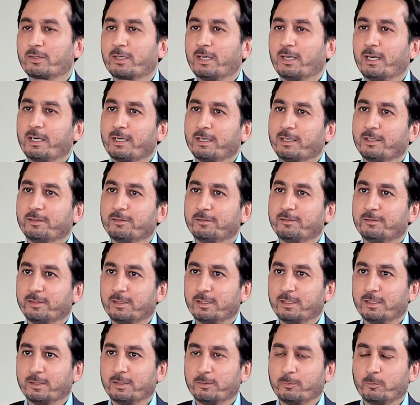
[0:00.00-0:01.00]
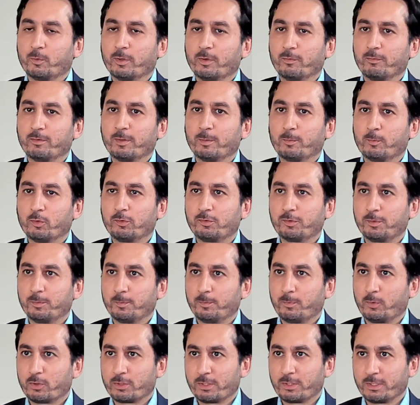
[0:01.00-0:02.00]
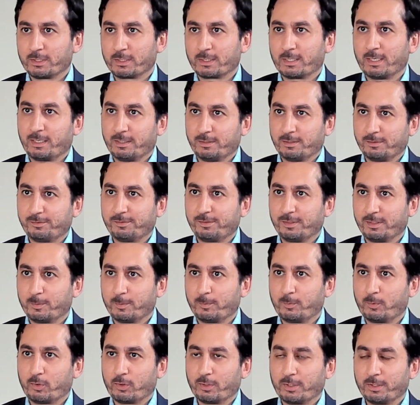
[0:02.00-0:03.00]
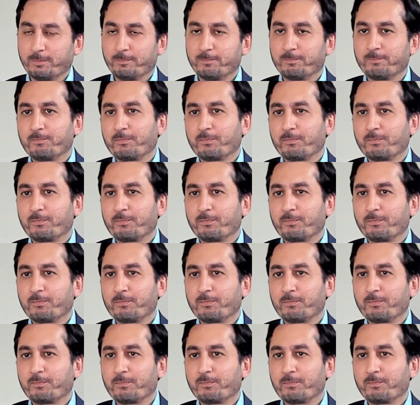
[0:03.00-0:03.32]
gland is one of the most important glands in the body.